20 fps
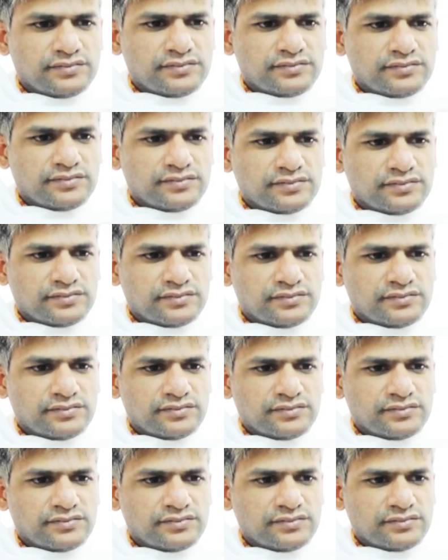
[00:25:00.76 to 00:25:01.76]

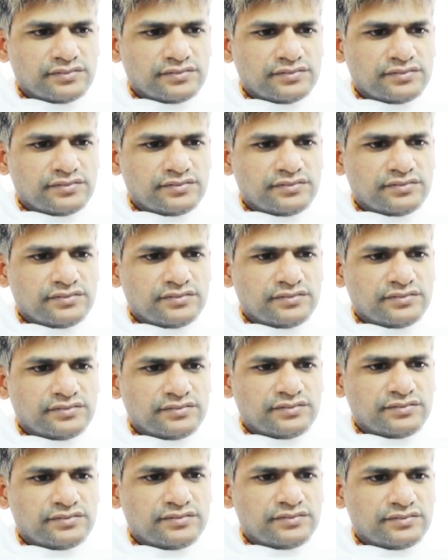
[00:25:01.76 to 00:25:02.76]

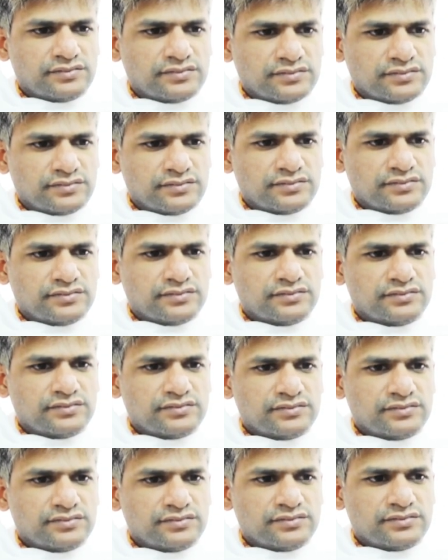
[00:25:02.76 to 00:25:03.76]

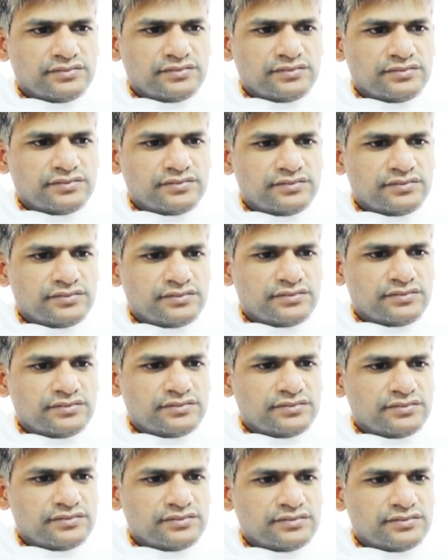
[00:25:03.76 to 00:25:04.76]

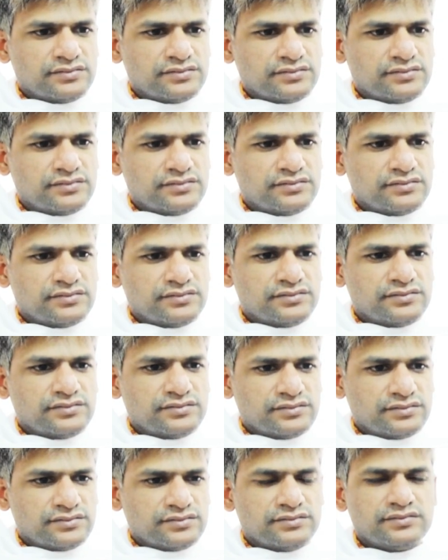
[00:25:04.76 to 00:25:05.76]

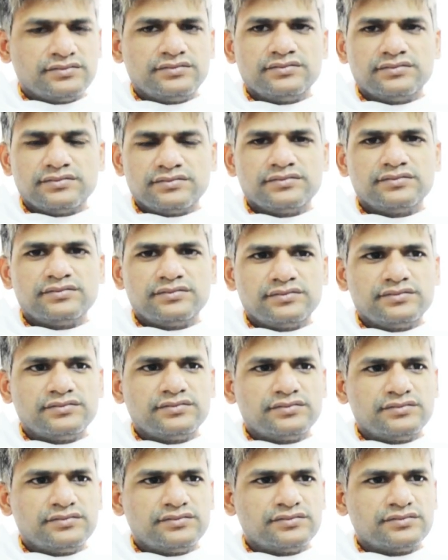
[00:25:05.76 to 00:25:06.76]

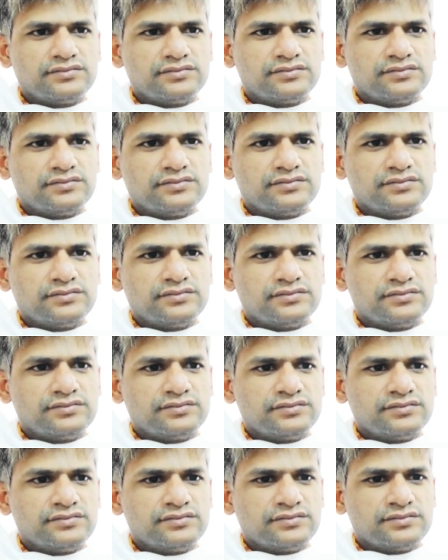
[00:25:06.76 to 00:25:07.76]

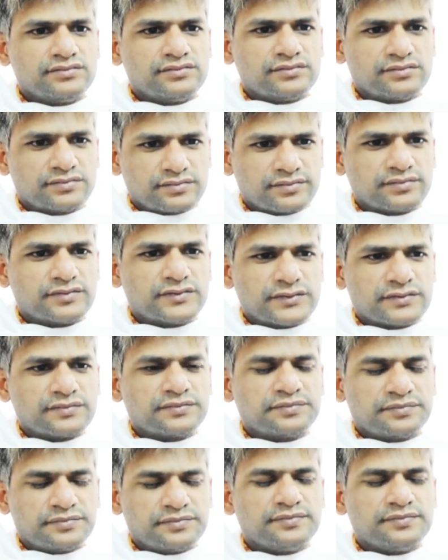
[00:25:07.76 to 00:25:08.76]
The person shown says nothing.